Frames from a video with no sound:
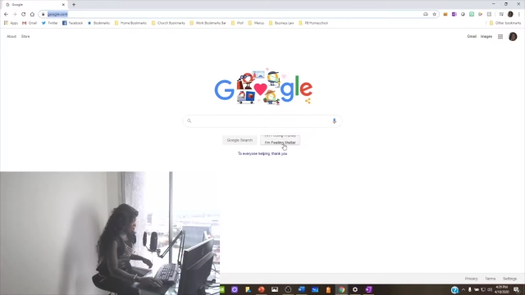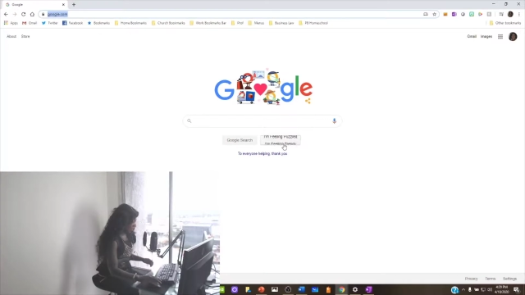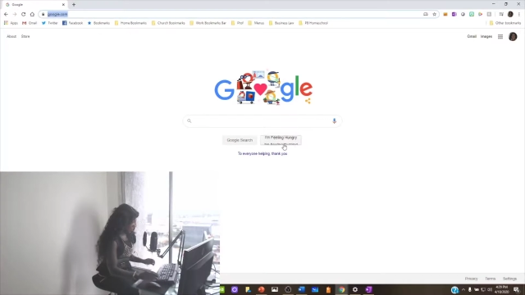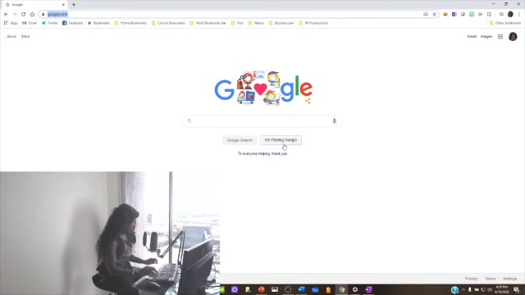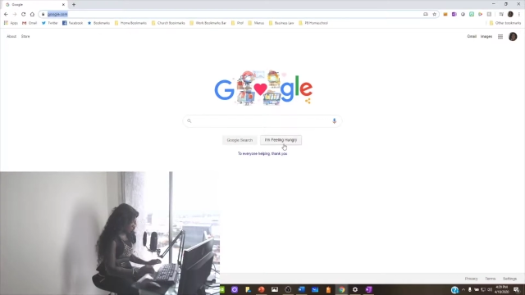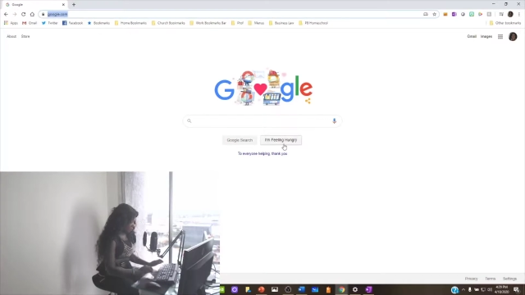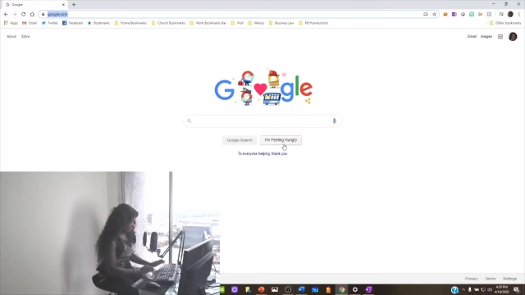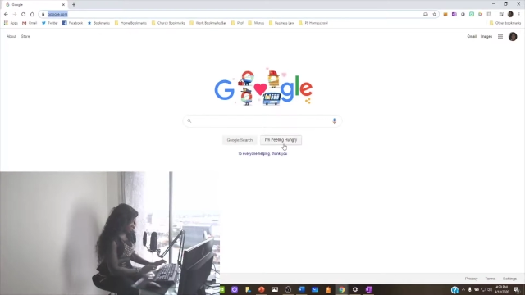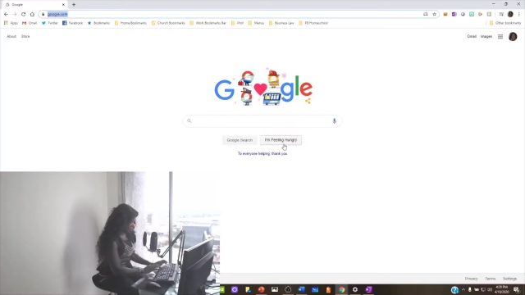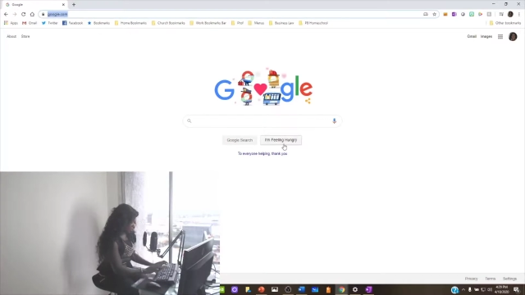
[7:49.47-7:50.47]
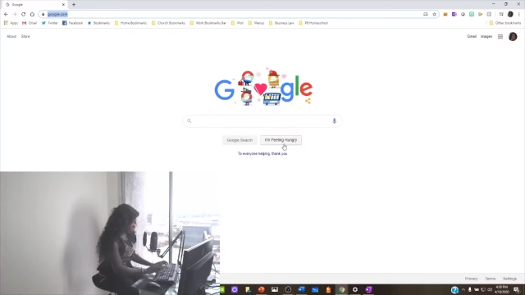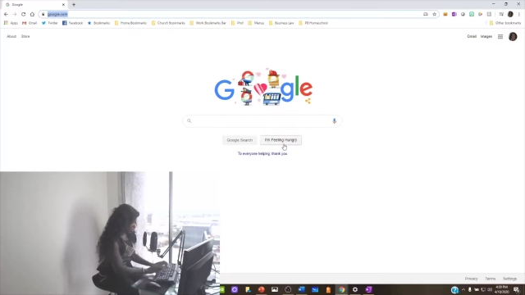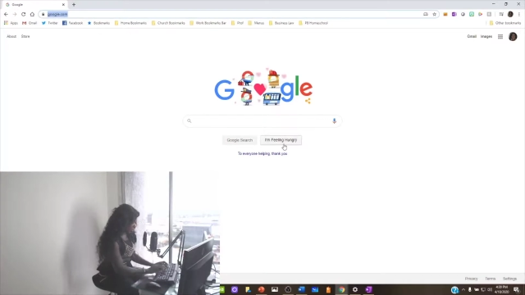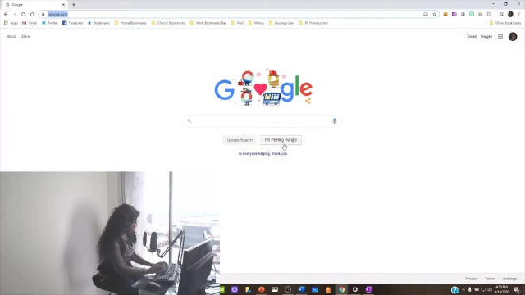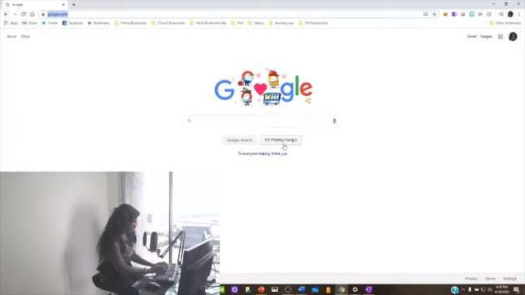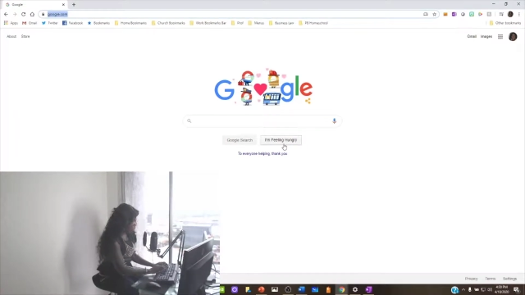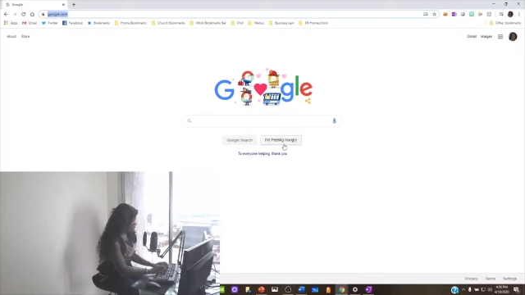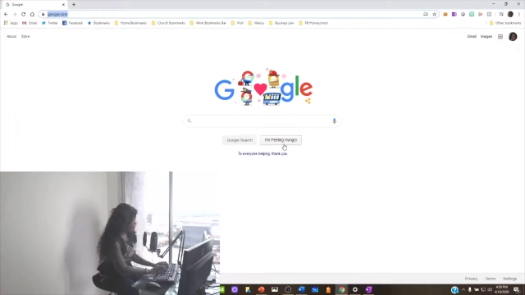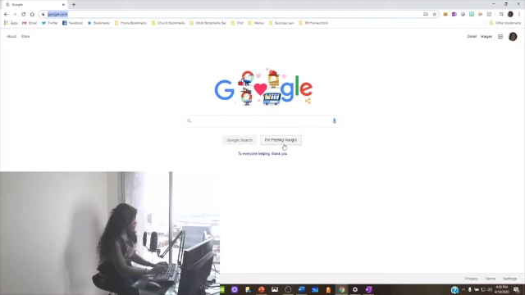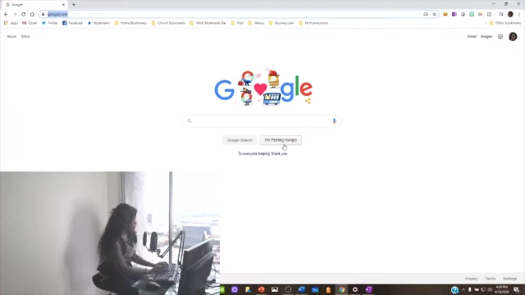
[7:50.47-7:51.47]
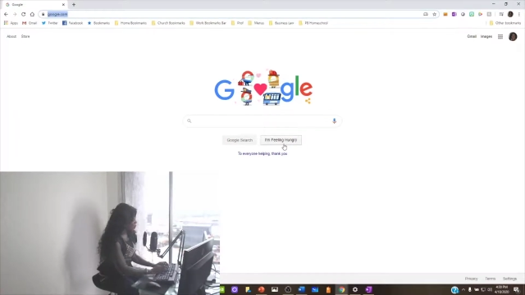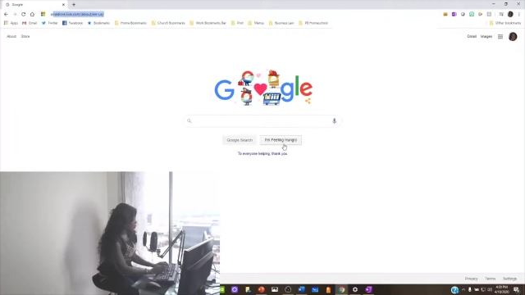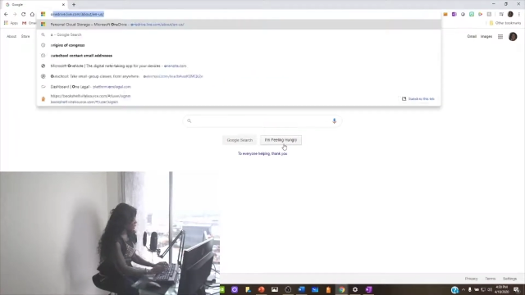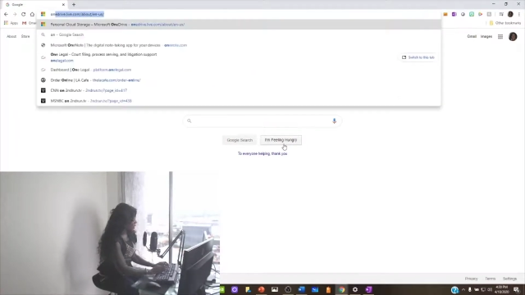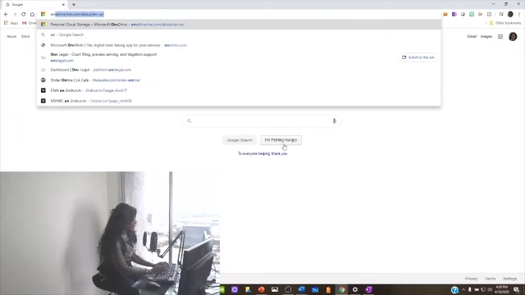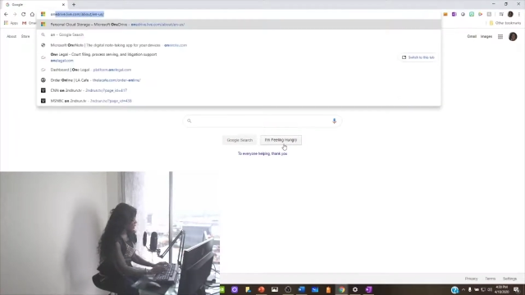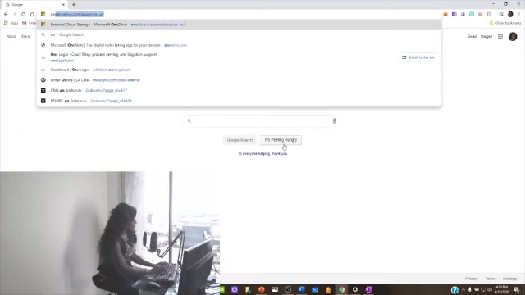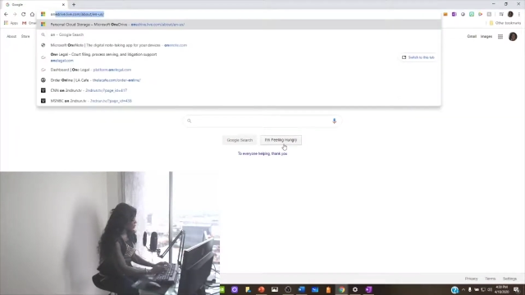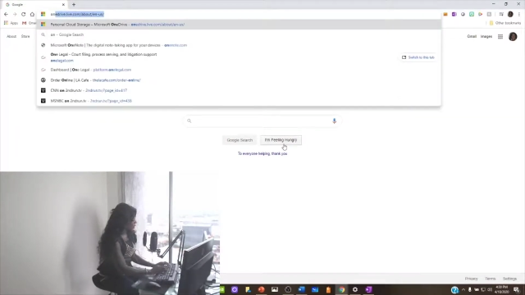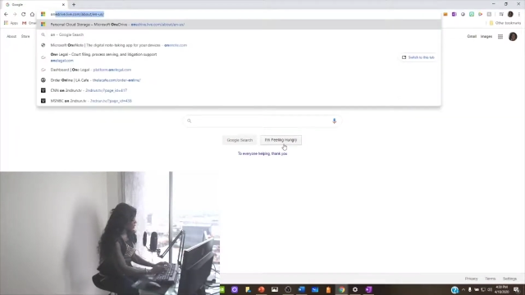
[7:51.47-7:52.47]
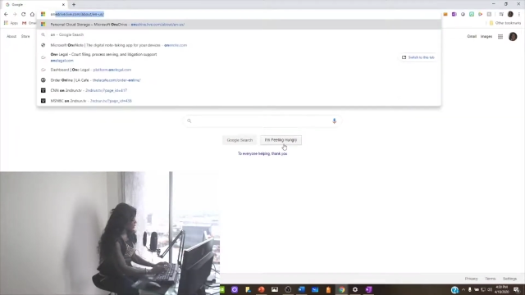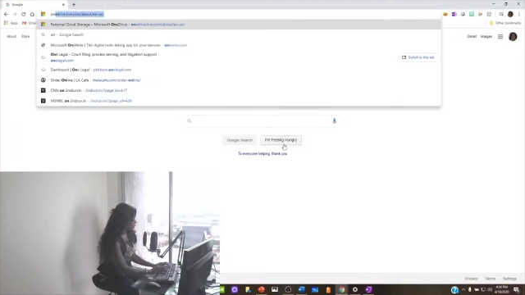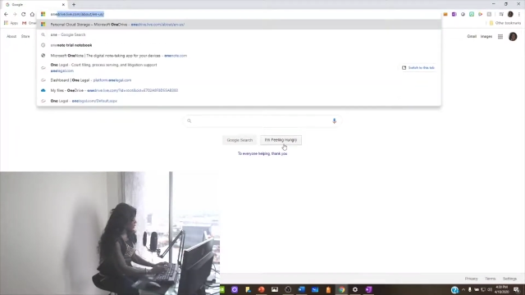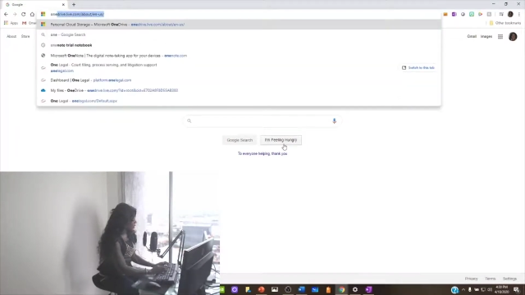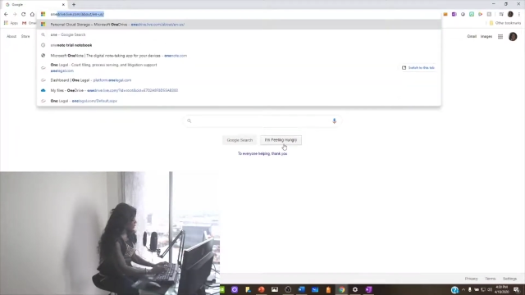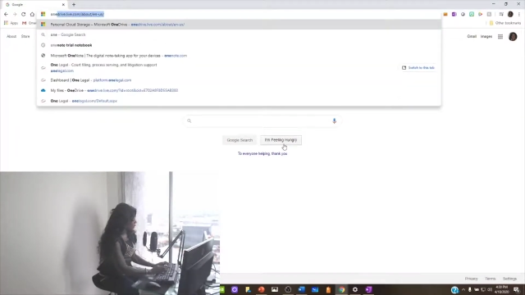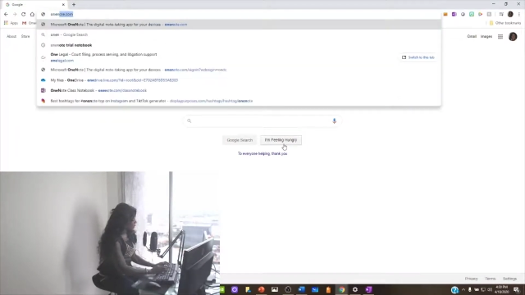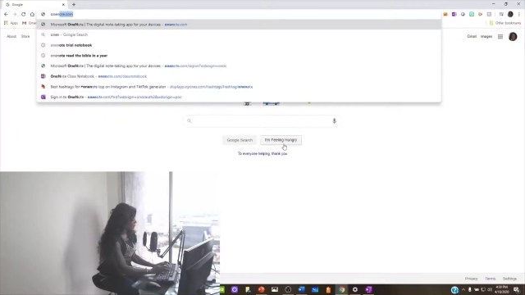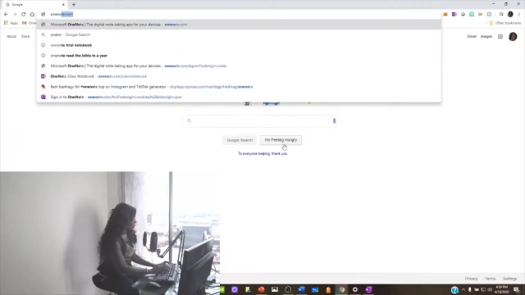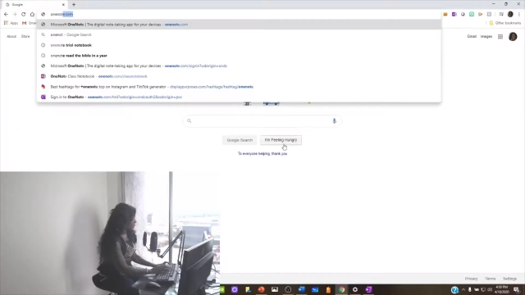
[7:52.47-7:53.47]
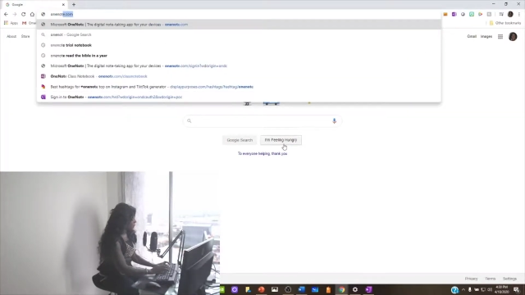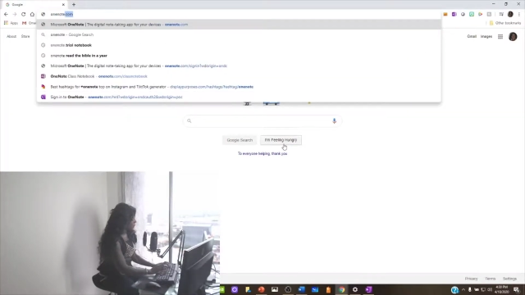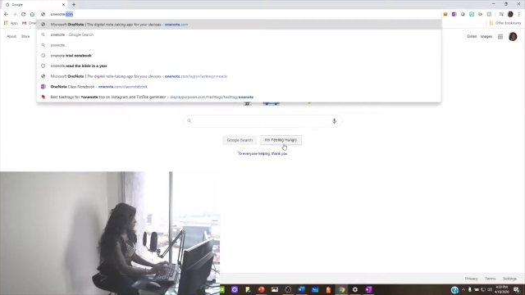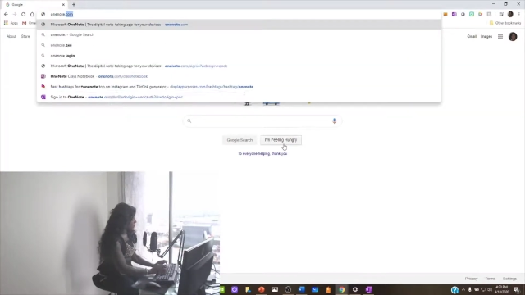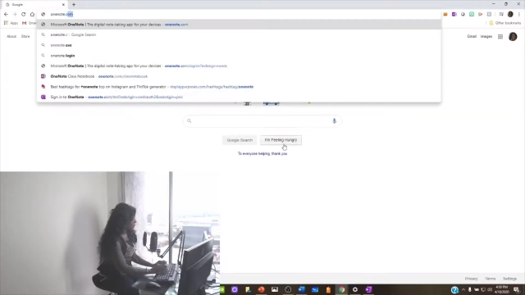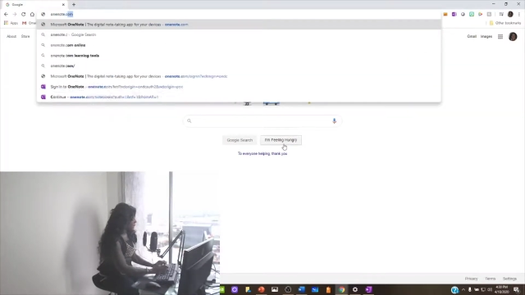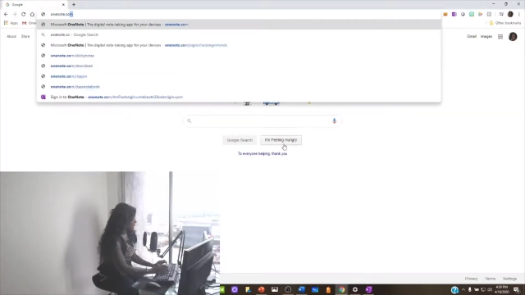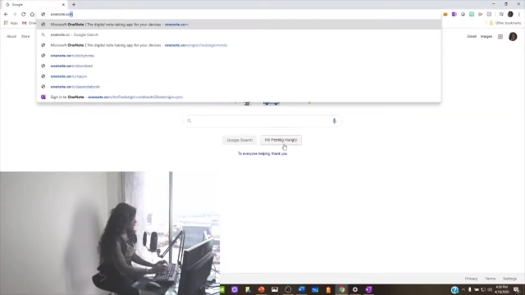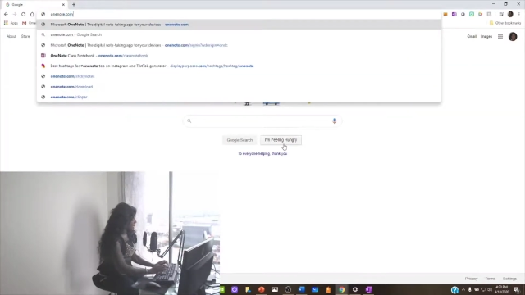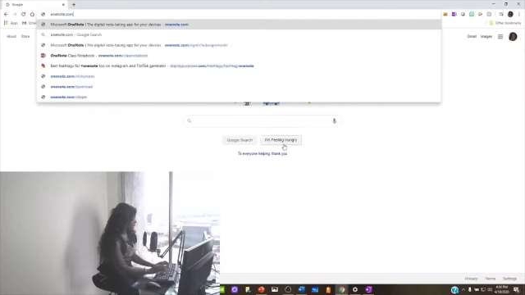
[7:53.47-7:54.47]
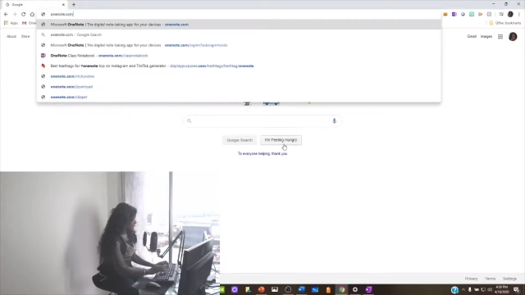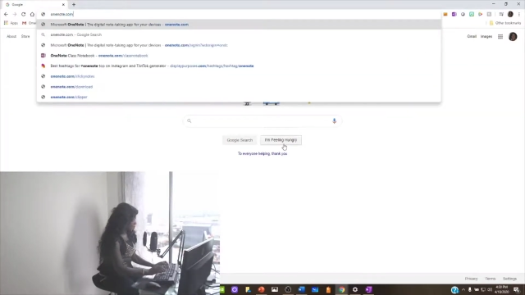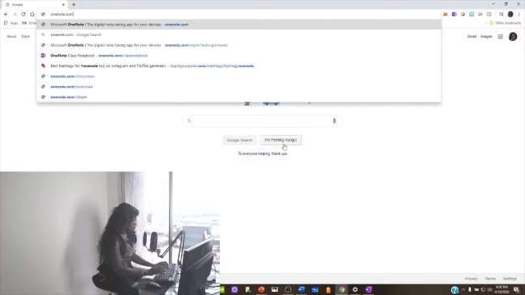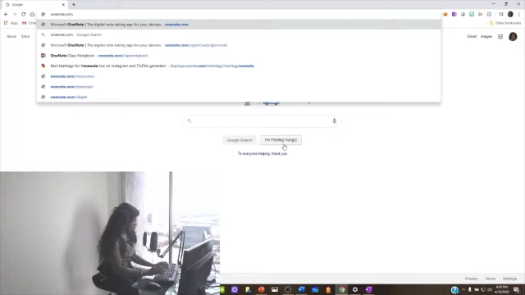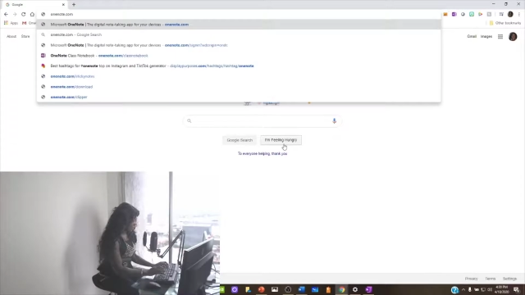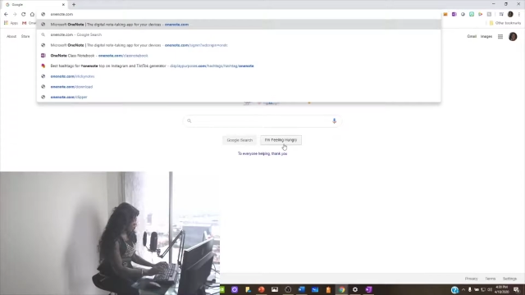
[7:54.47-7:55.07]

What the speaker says: Nobody's mouth can be seen.